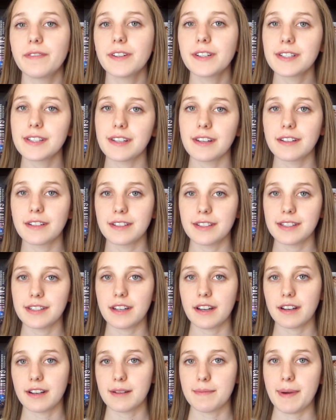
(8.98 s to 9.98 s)
first I'll just
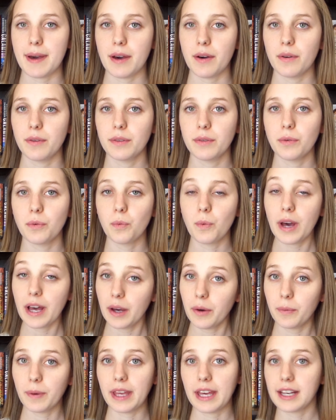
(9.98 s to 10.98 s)
talk about
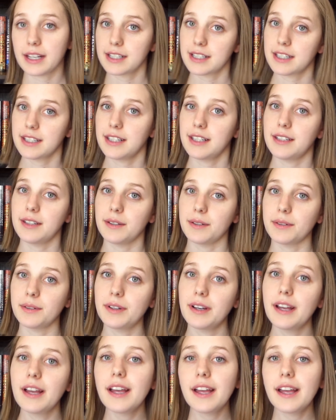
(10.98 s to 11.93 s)
what we actually do,